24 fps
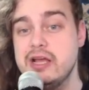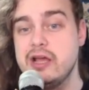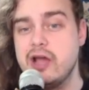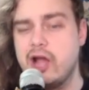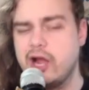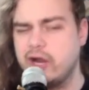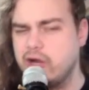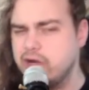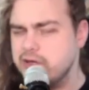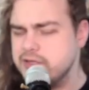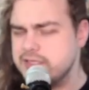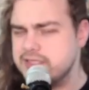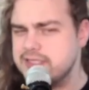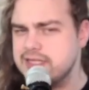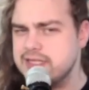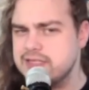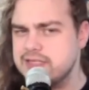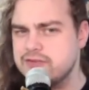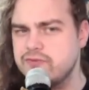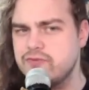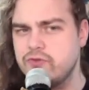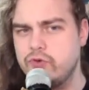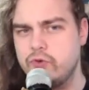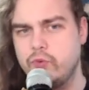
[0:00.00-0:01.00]
a good sense
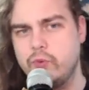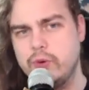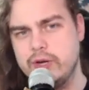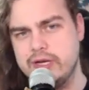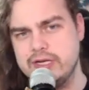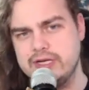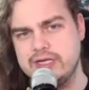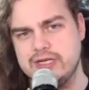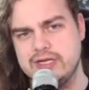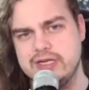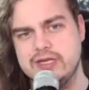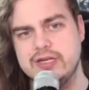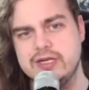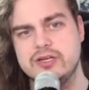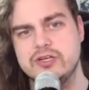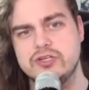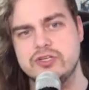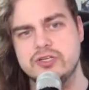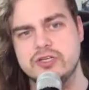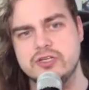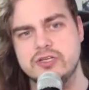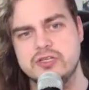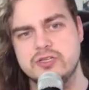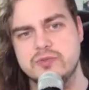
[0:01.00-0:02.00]
of their win
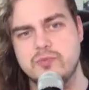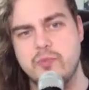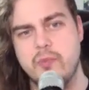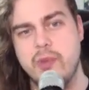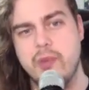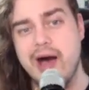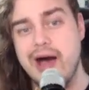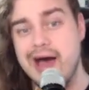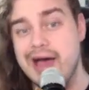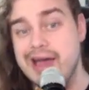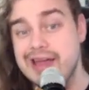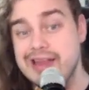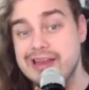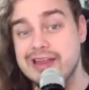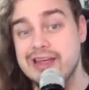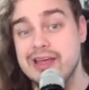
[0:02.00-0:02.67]
conditions. But